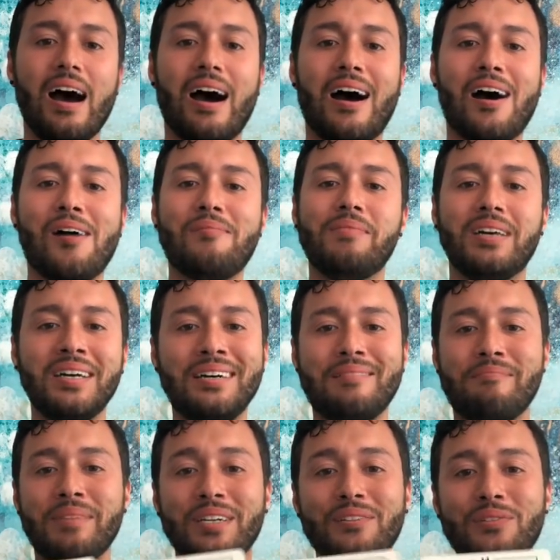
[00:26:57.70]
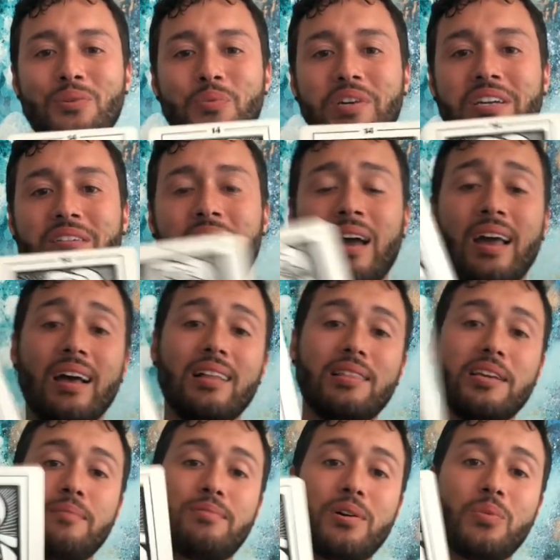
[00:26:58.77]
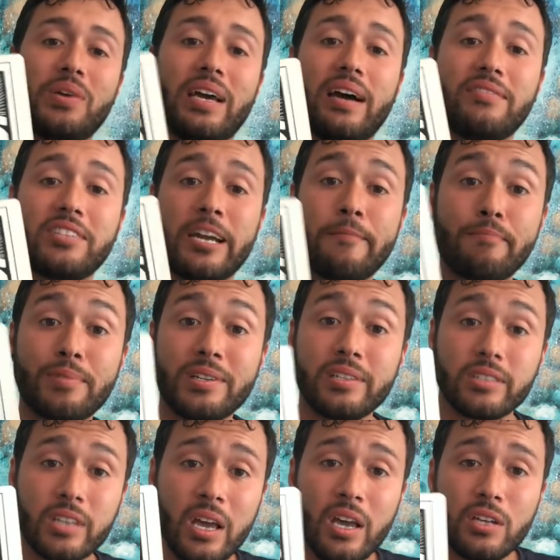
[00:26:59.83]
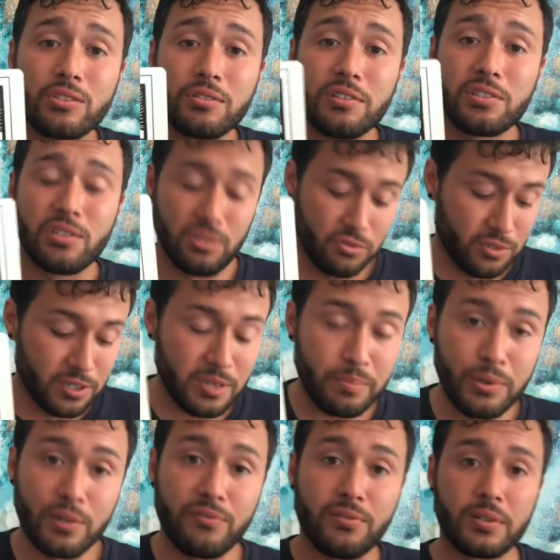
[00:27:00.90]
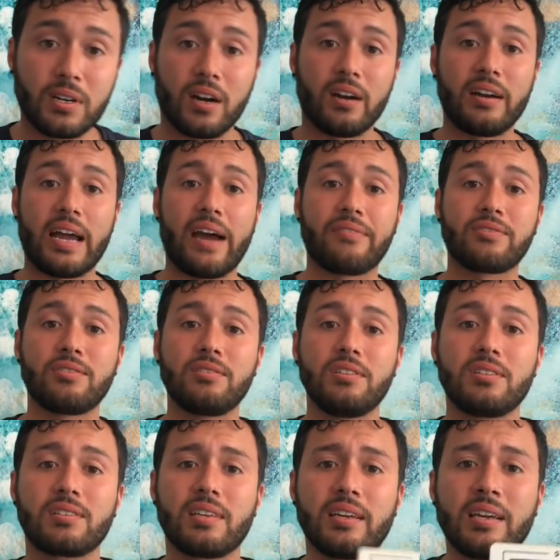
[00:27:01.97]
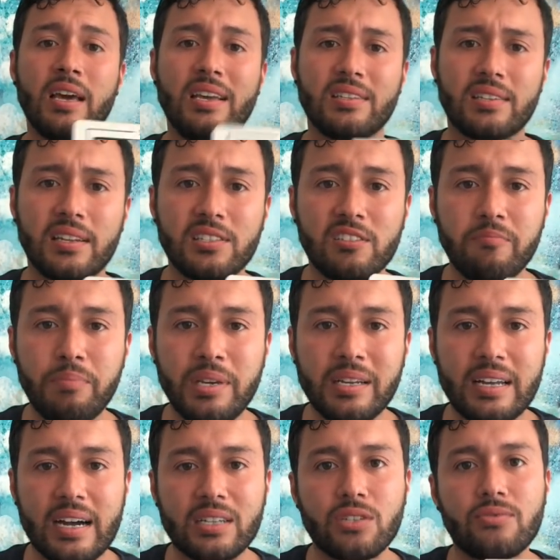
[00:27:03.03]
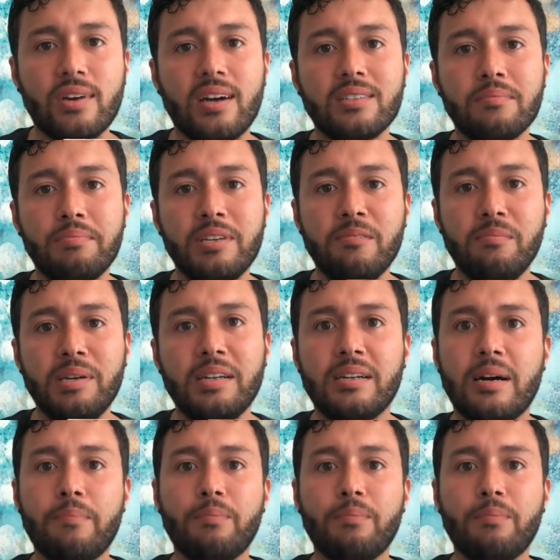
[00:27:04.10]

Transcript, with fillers: um, middle of the week, Libra, we have Temperance. So this is a really beautiful card. After this like sense of being knocked around and being beaten